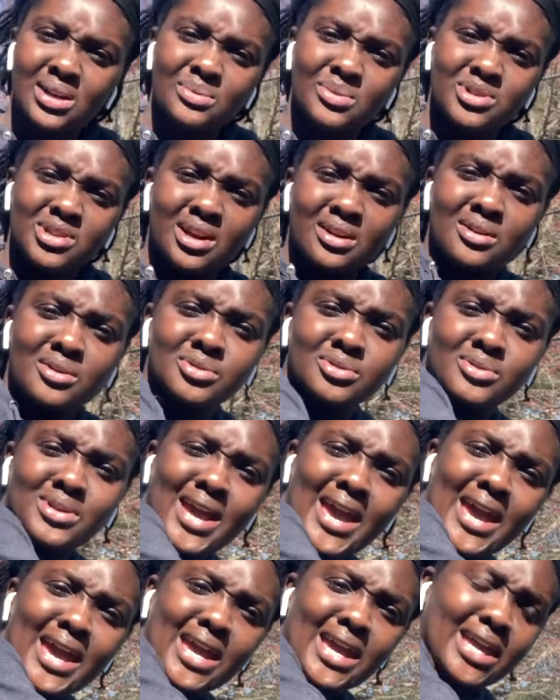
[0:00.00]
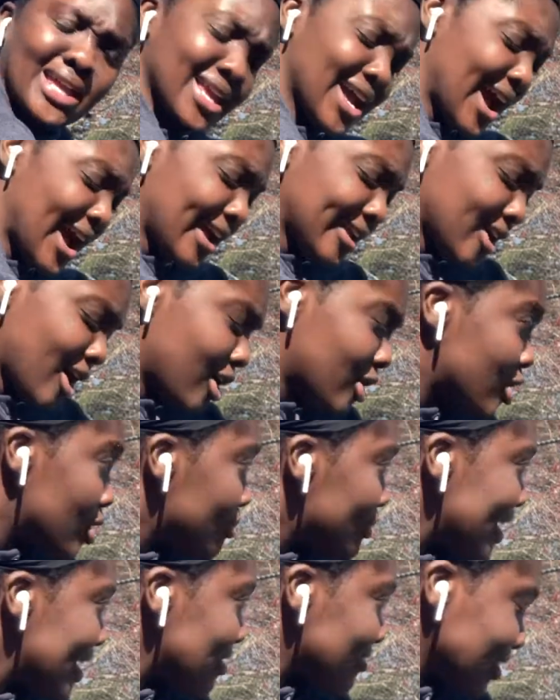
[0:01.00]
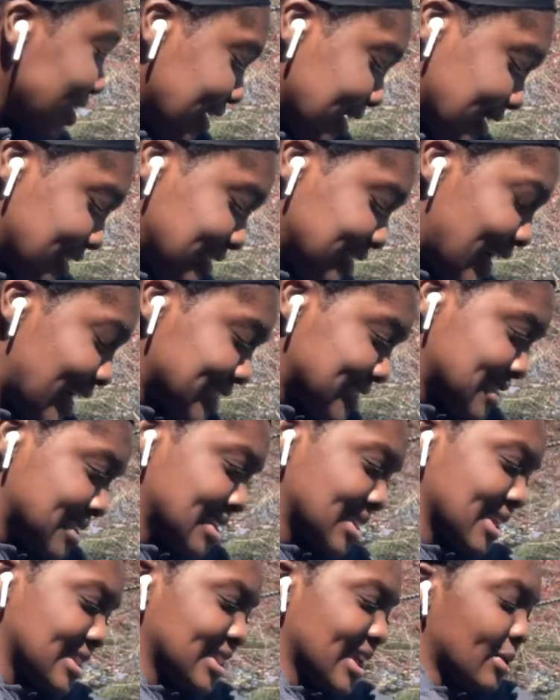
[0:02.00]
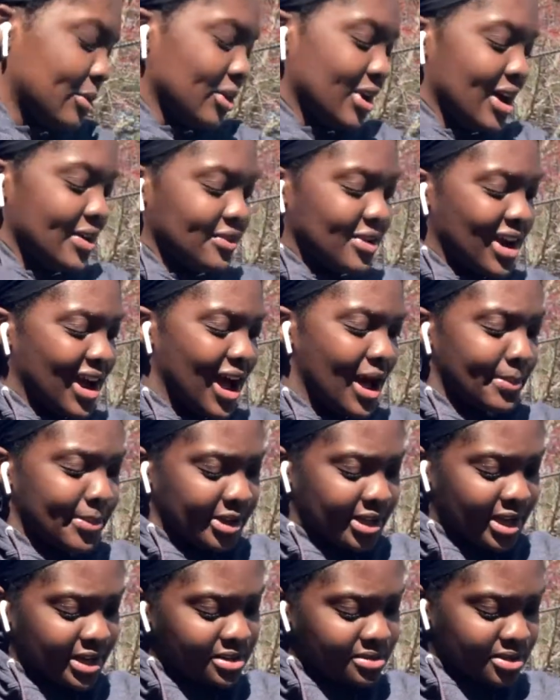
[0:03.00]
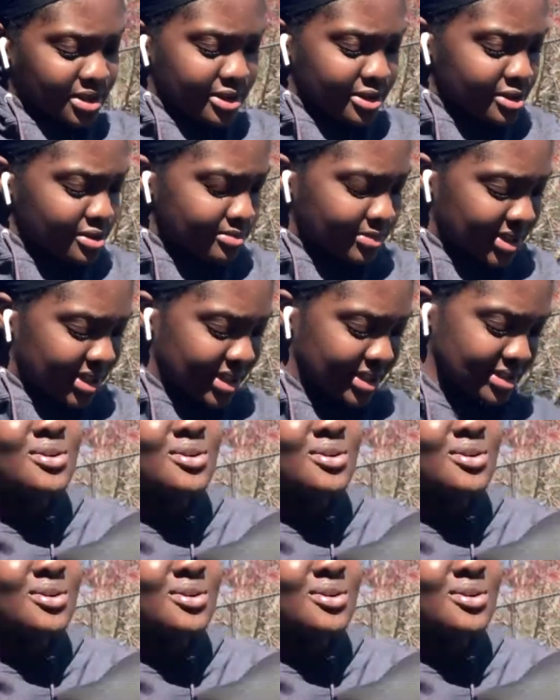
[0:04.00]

what y'all gonna do then? How y'all gonna pay rent? Not to say that that will ever happen, I don't know, but